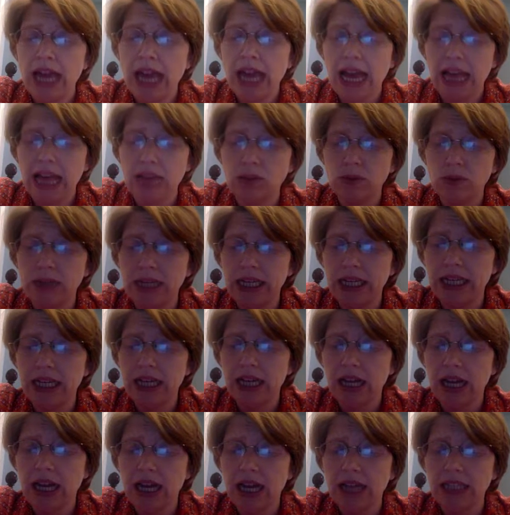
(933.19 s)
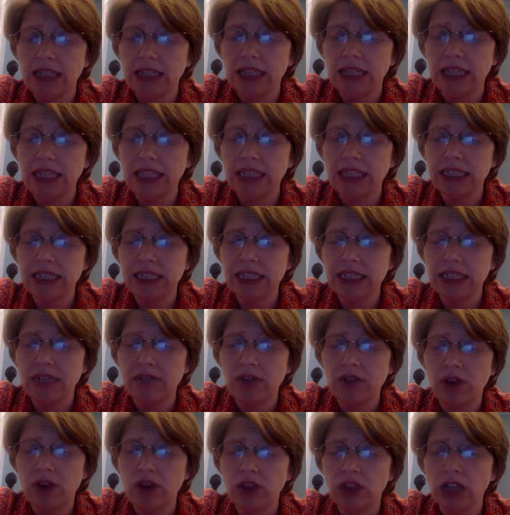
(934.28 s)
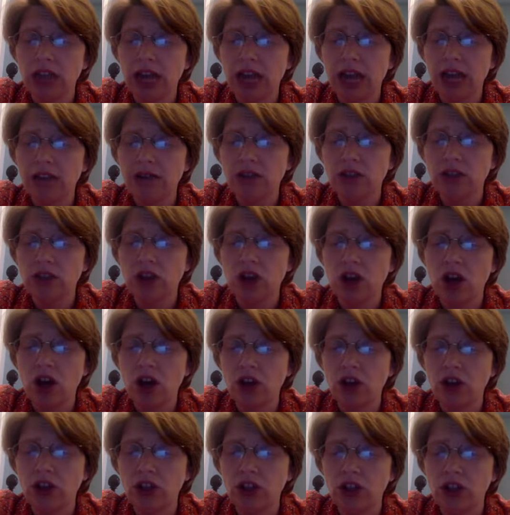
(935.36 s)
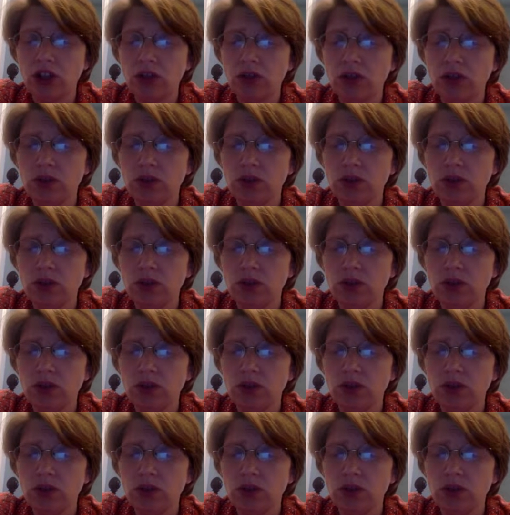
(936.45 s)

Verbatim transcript: as we uh, seek to live our lives to honor you.